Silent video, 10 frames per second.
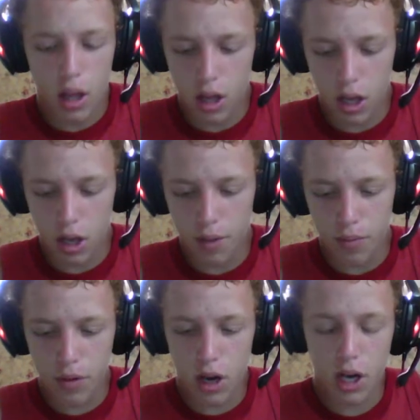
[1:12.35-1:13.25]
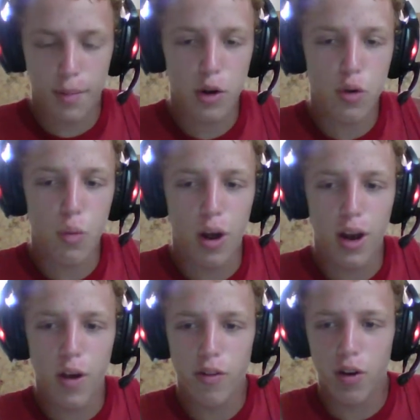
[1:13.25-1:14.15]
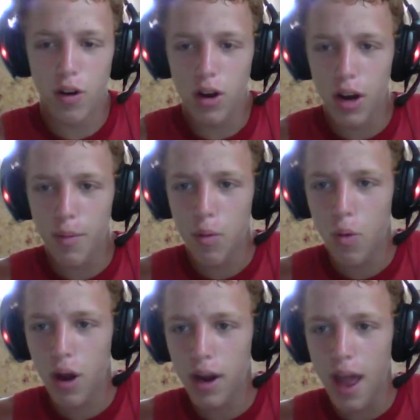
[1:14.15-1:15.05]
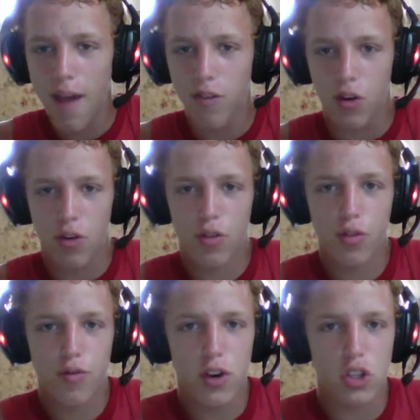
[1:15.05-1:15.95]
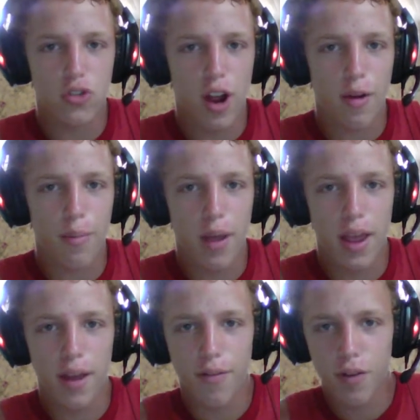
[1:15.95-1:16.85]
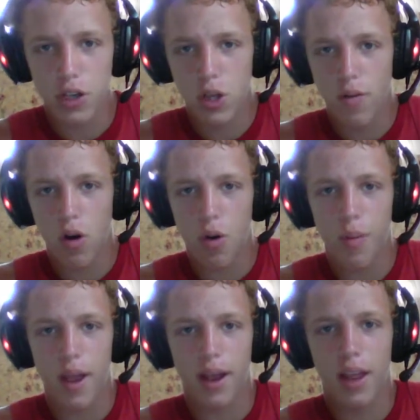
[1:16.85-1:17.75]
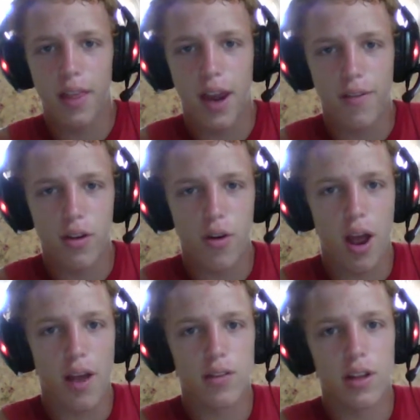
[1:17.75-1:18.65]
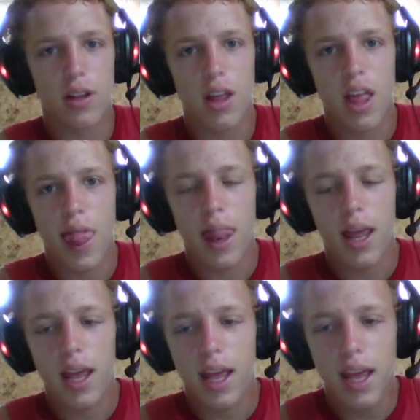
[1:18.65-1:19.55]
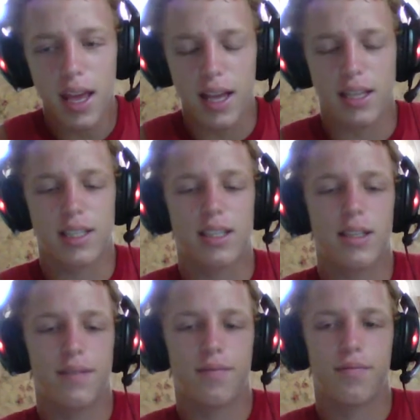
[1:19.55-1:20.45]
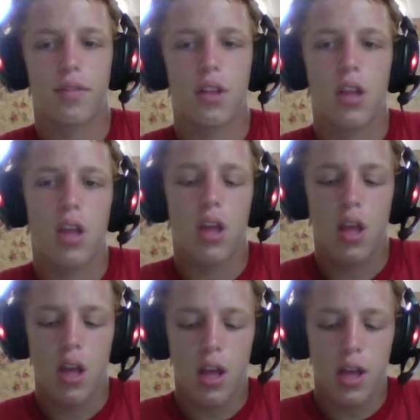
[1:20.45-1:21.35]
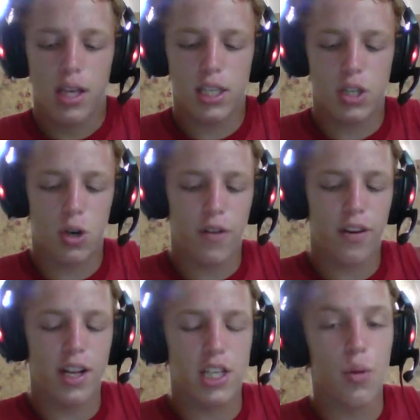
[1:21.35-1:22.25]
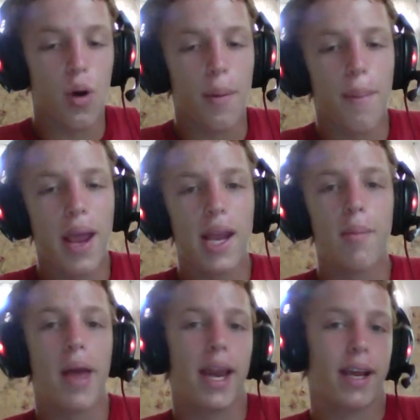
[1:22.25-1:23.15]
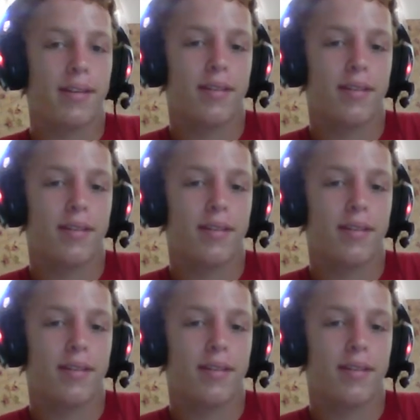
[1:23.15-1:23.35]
Our number one ever first overall pick in the NFL draft is, this is sort of an easy one, Peyton Manning.